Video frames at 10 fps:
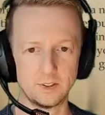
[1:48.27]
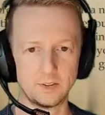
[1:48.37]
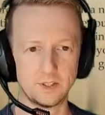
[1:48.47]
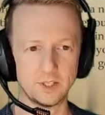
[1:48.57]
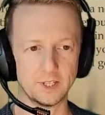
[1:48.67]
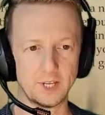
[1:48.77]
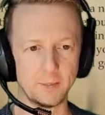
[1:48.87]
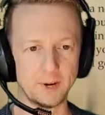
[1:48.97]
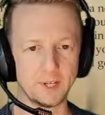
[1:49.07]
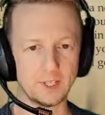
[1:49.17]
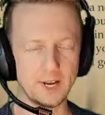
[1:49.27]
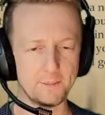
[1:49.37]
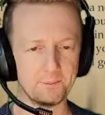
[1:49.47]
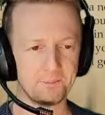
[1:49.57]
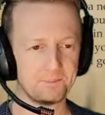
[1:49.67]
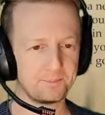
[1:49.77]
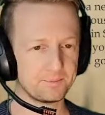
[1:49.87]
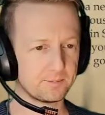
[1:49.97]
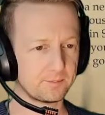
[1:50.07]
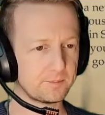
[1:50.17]
the Kingmaker game.
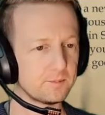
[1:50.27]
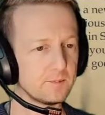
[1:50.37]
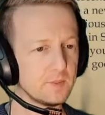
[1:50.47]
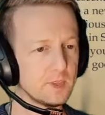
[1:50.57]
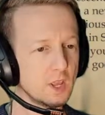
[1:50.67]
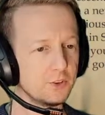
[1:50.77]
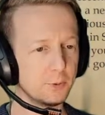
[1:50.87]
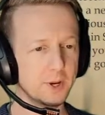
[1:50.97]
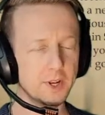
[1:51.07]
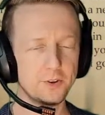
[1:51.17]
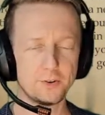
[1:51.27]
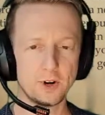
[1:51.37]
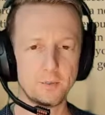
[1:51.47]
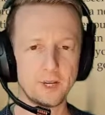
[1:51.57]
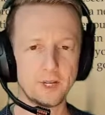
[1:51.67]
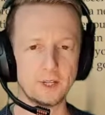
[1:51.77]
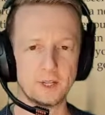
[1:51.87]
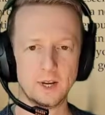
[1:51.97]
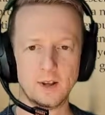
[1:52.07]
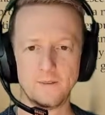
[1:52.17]
So we're going to try and make
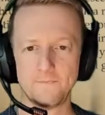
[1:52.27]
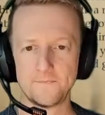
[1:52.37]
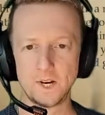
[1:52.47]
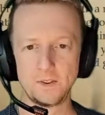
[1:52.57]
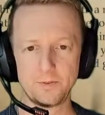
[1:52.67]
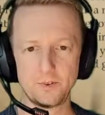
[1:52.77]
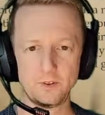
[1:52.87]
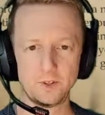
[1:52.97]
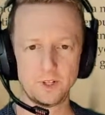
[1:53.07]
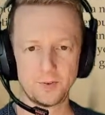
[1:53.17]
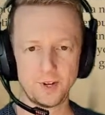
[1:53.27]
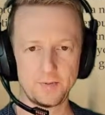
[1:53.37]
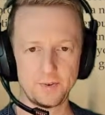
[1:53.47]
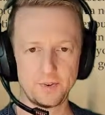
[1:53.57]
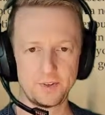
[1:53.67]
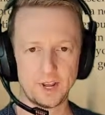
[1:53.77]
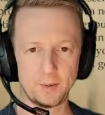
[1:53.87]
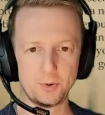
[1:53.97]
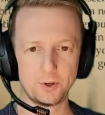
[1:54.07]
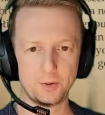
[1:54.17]
it as faithful to the
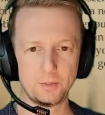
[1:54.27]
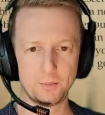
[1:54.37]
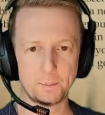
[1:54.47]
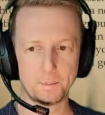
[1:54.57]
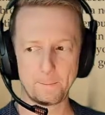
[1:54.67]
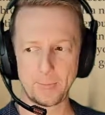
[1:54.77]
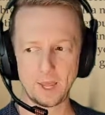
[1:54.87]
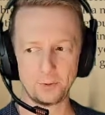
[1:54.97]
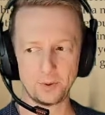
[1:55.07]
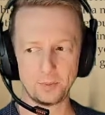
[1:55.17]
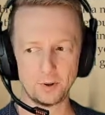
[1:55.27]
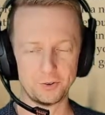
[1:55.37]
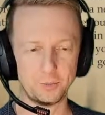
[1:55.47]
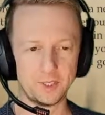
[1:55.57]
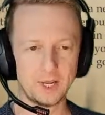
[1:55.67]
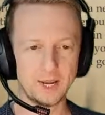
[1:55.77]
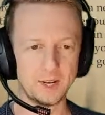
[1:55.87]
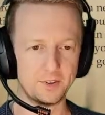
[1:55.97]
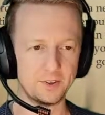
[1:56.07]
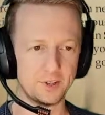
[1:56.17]
tabletop as we possibly
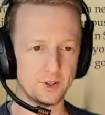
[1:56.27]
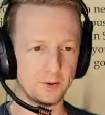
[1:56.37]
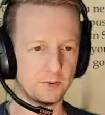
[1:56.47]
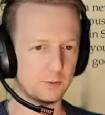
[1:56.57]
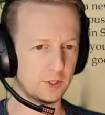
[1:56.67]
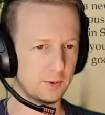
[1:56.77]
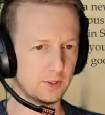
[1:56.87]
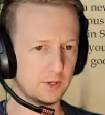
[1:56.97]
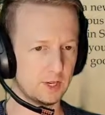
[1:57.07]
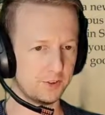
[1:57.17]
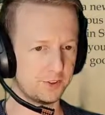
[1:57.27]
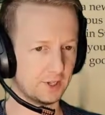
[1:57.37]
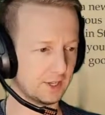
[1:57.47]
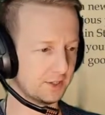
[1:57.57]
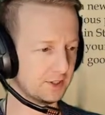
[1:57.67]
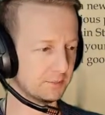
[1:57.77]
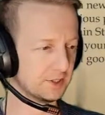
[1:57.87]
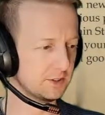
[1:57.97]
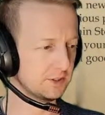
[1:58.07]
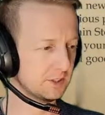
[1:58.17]
can. So we'll go with Last Atlantis mode.